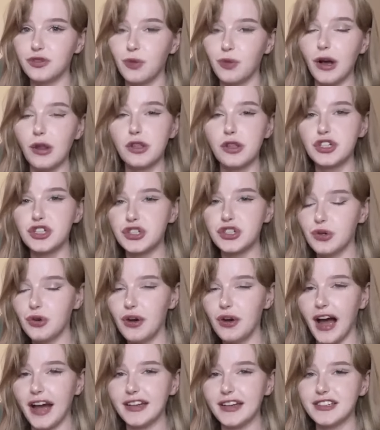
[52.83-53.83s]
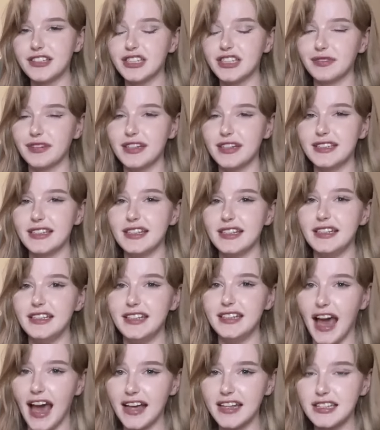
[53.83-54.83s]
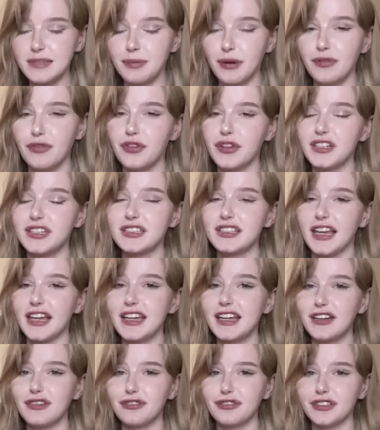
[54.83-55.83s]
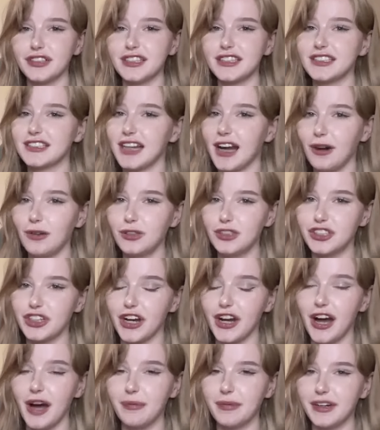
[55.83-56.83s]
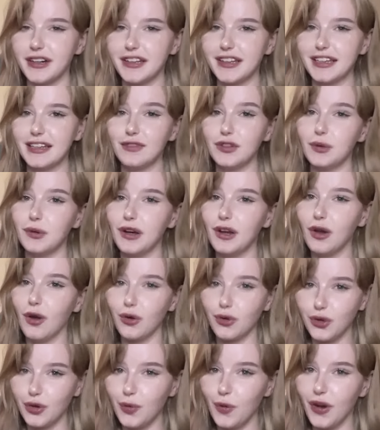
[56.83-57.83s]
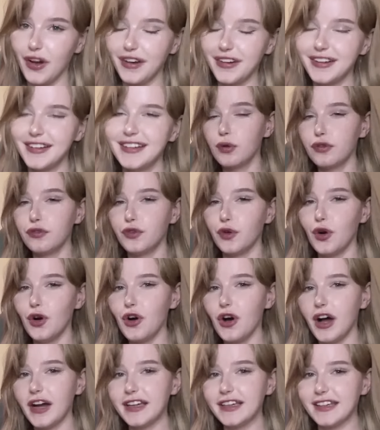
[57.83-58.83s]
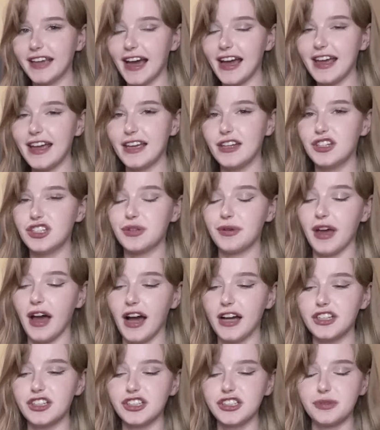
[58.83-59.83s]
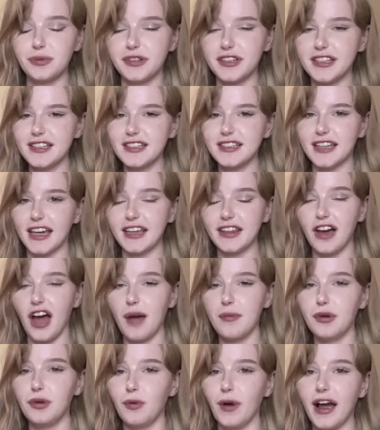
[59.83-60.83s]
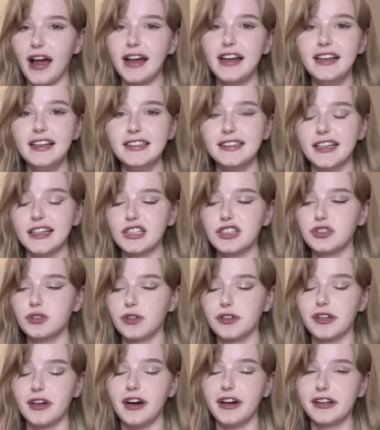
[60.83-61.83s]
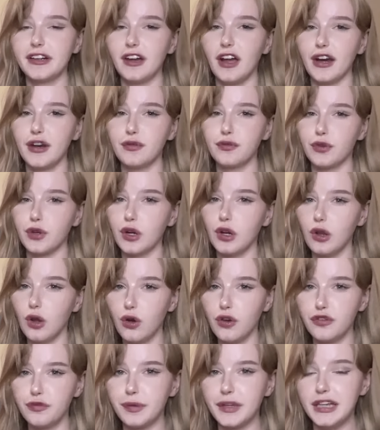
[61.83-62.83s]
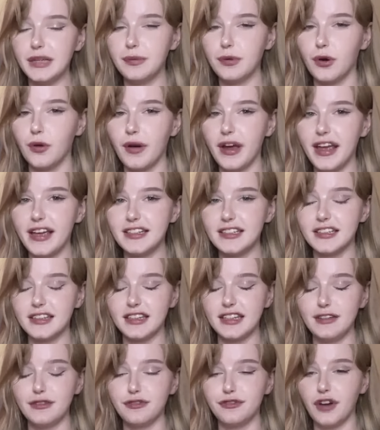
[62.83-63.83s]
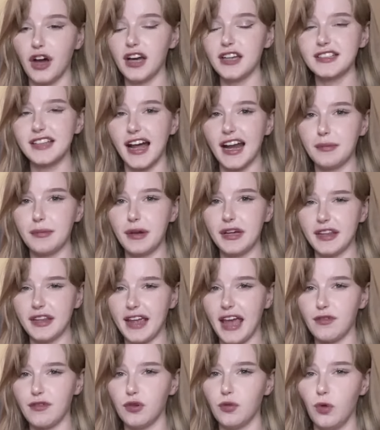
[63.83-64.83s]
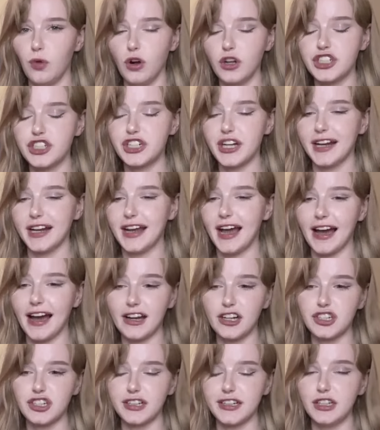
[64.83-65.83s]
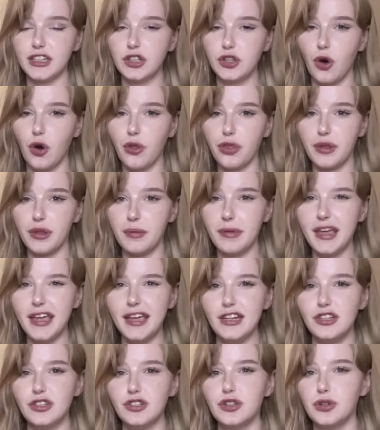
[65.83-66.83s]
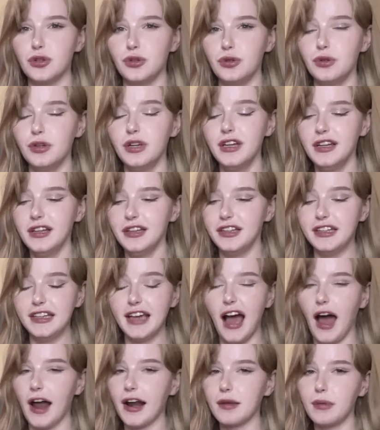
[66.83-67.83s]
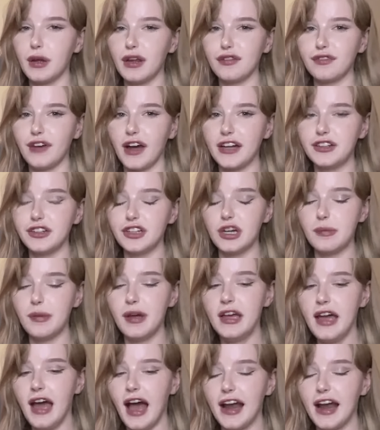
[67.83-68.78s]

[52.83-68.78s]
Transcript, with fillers: Well, the short answer is yes, but for the sake of nostalgia, I'm going to give you a long one. Before I get into it, I just to say that I'm aware that Sword Art Online for a lot of people is the first anime they ever watched and actually got them into the anime fandom.